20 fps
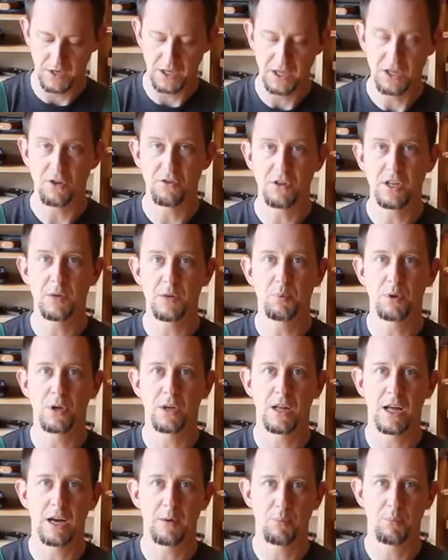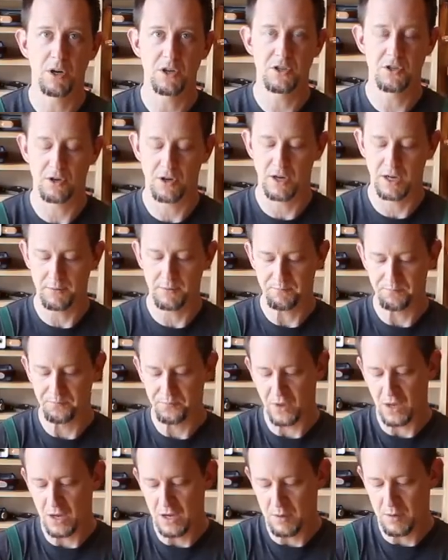You don't need to put a lot of pressure on it,
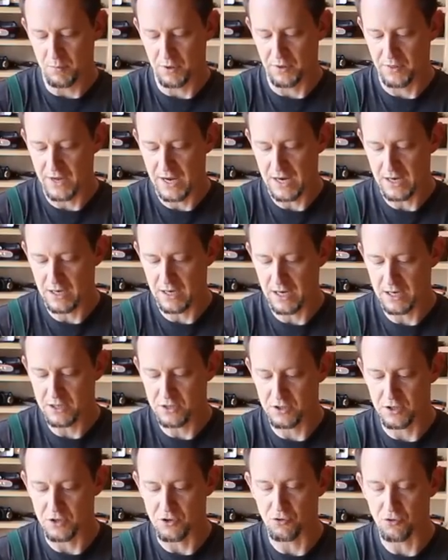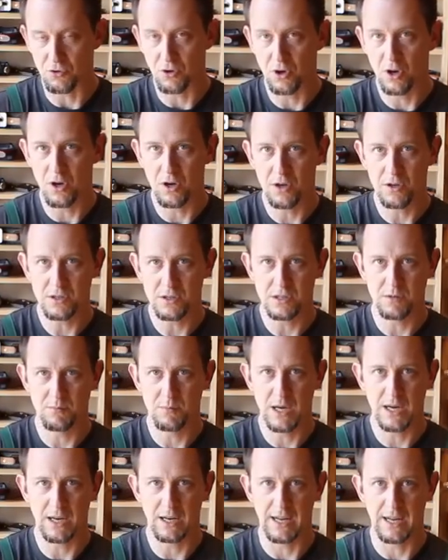but that actually draws the
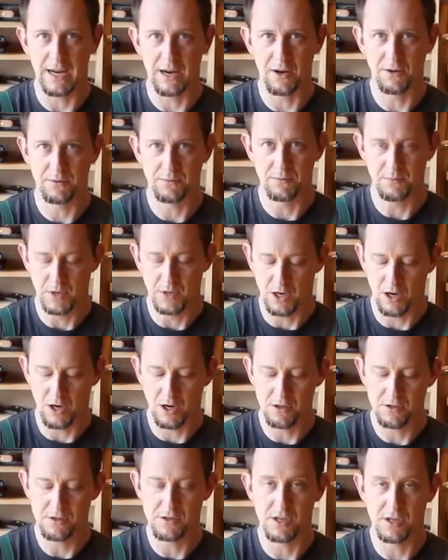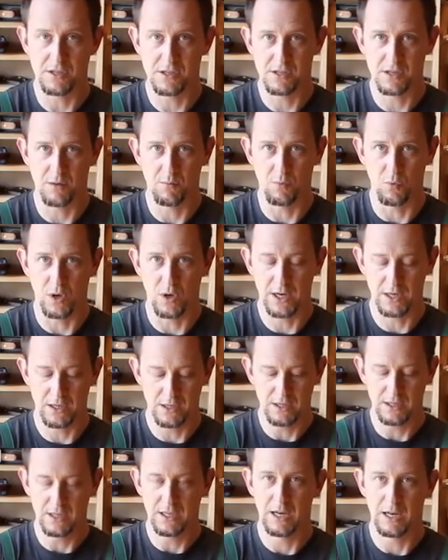metal out, hardens it
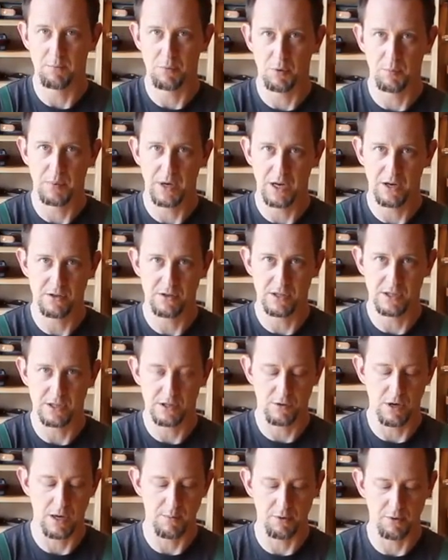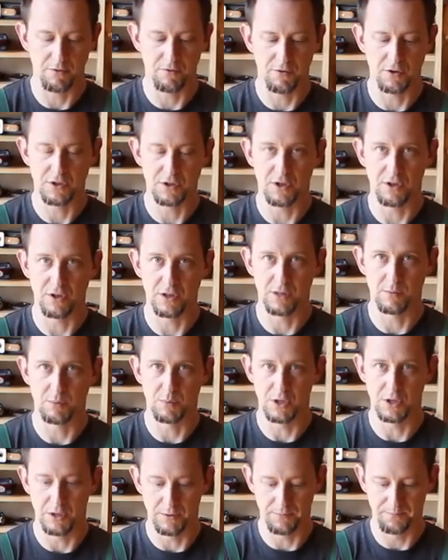somewhat, and prepares this scraper for turning the
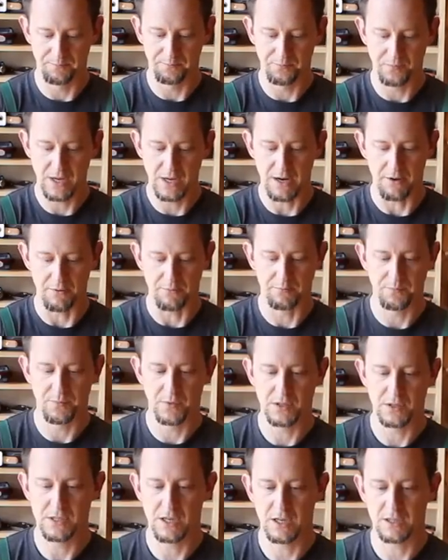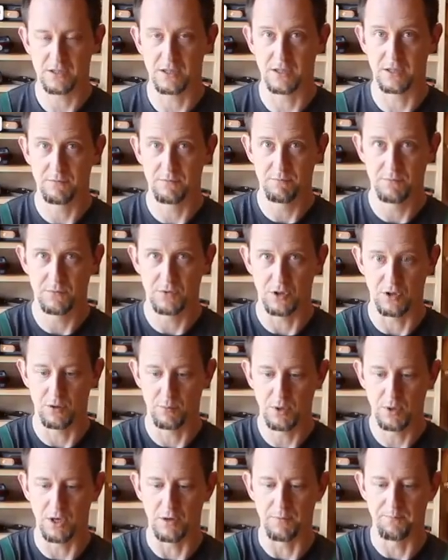burr. Now, let's actually turn a
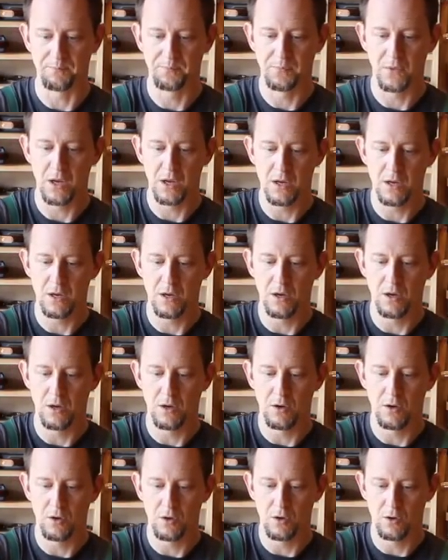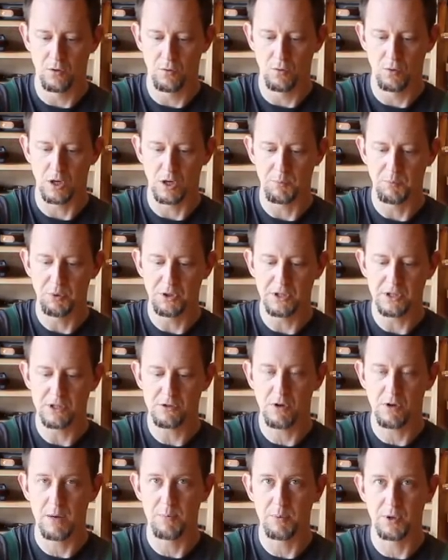burr. We're going to put the
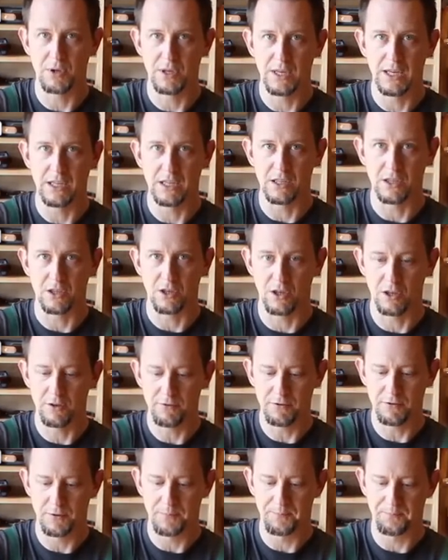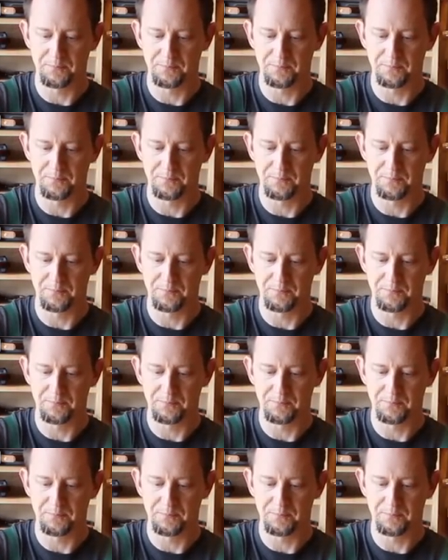scraper in the kerf.